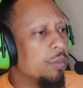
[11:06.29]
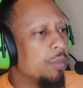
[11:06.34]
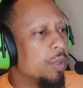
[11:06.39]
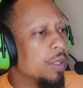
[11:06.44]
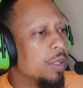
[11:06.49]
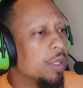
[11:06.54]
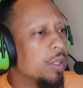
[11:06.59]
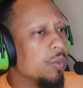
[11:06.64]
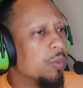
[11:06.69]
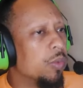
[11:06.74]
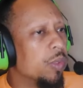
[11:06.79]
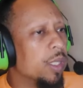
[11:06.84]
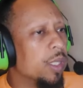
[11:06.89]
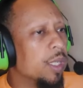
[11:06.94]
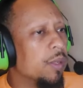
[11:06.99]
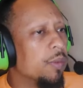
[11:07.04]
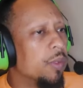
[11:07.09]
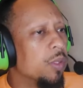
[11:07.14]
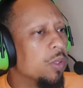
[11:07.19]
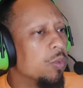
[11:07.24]
but this one
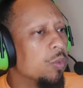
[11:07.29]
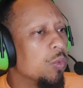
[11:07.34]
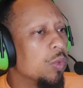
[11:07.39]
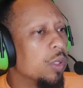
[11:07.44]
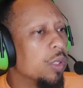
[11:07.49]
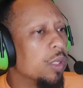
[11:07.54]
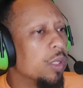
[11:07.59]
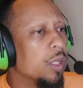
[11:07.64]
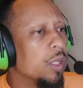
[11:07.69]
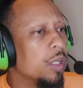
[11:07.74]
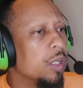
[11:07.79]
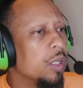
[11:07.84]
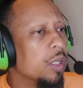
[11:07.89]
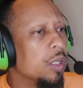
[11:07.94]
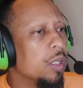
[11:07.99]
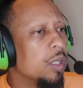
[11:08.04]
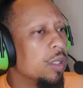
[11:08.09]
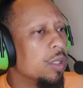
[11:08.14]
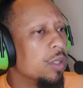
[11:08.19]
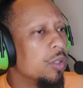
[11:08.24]
gave us 1,
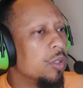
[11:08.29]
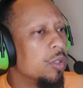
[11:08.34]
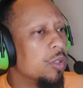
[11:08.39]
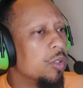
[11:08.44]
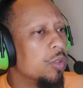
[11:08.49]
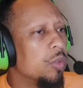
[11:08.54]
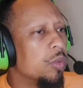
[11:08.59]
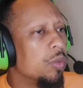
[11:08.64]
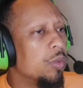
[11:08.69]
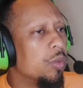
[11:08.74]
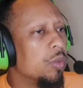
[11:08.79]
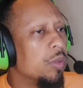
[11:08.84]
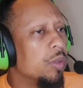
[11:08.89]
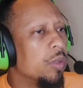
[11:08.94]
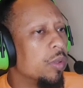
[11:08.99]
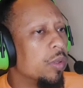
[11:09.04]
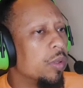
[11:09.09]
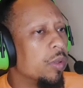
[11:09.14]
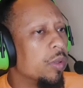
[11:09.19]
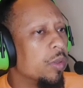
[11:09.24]
2,
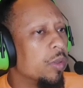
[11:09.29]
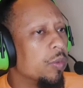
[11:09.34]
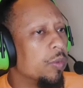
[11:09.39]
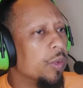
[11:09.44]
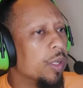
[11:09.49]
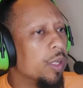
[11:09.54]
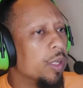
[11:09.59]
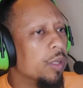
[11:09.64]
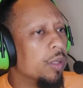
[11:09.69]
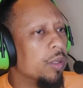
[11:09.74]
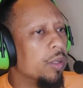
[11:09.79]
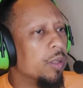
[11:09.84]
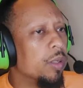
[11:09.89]
3,